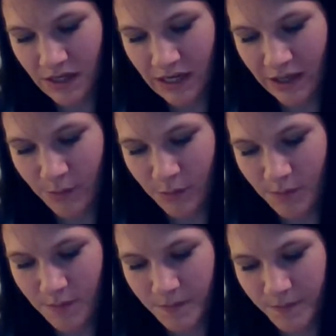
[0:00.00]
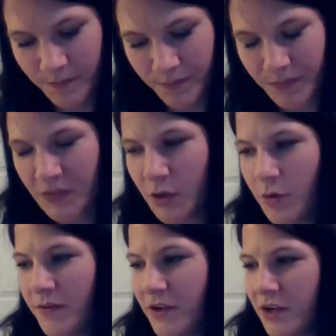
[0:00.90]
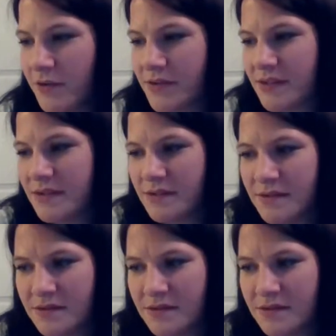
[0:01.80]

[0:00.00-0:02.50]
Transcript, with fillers: Cap. Who even knows?